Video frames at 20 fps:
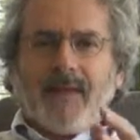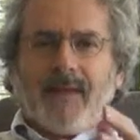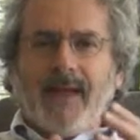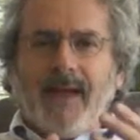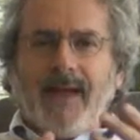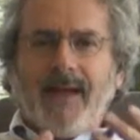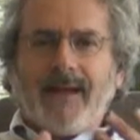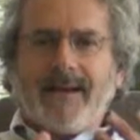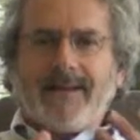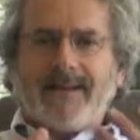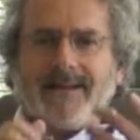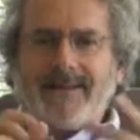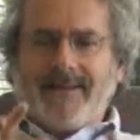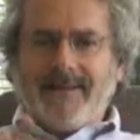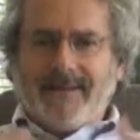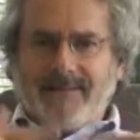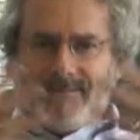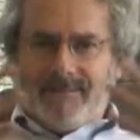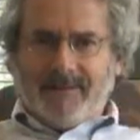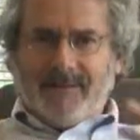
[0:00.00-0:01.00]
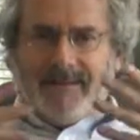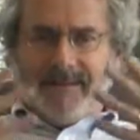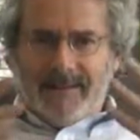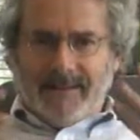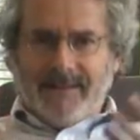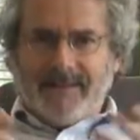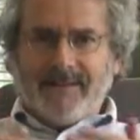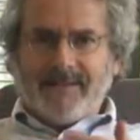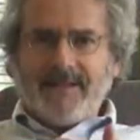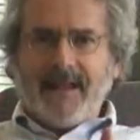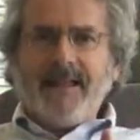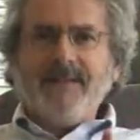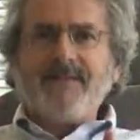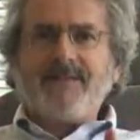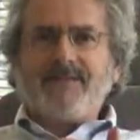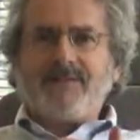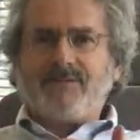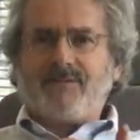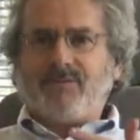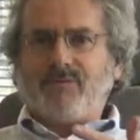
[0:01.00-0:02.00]
And in the
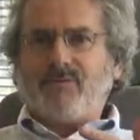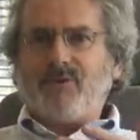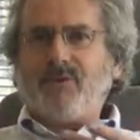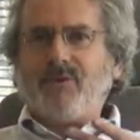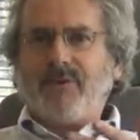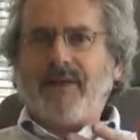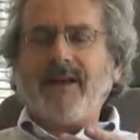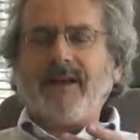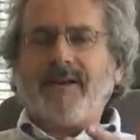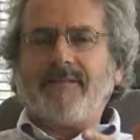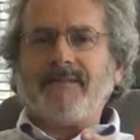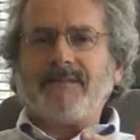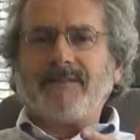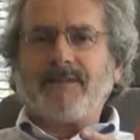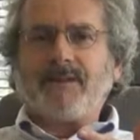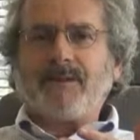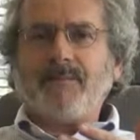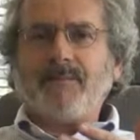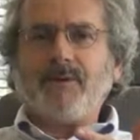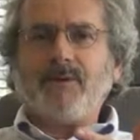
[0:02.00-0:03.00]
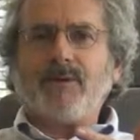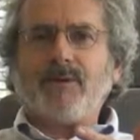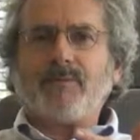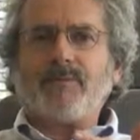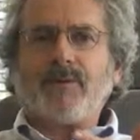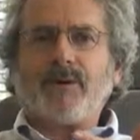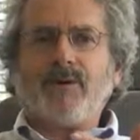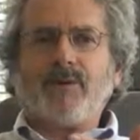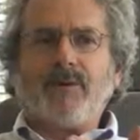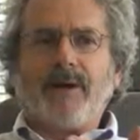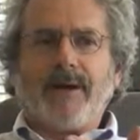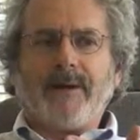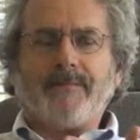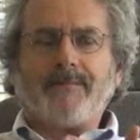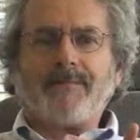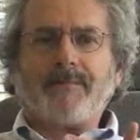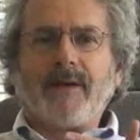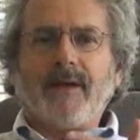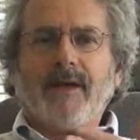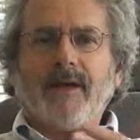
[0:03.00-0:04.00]
sense you think of as a computer program,